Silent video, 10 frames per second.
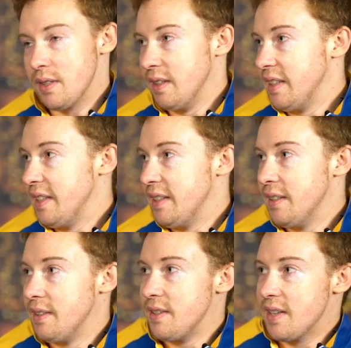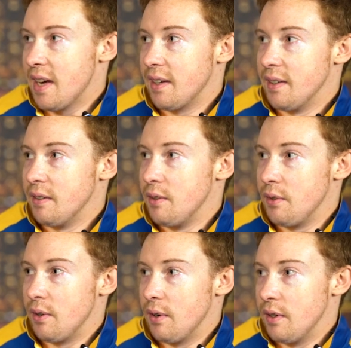the lead, second,
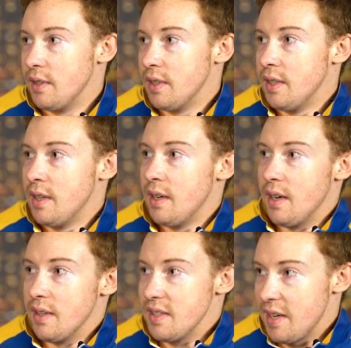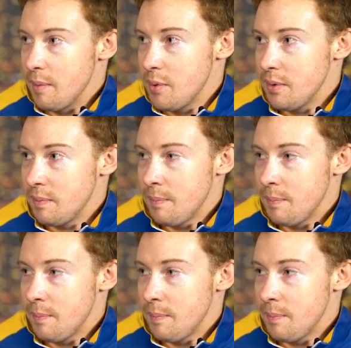third, and skip.